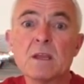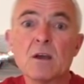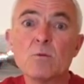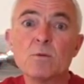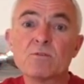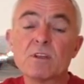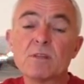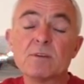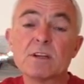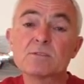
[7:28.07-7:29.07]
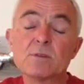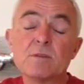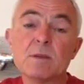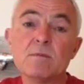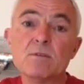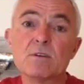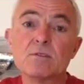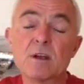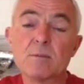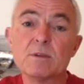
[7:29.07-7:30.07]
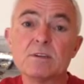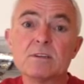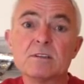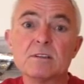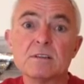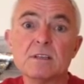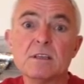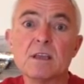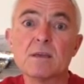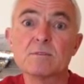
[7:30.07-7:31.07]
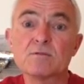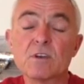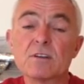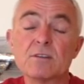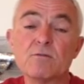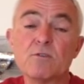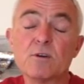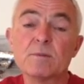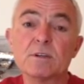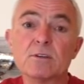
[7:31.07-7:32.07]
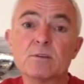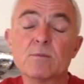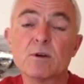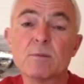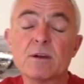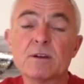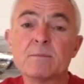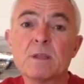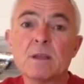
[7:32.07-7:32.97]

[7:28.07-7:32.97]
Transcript: Hope you're available next week. Maybe you could drop into the eCampus Faculty Forum and learn more about it.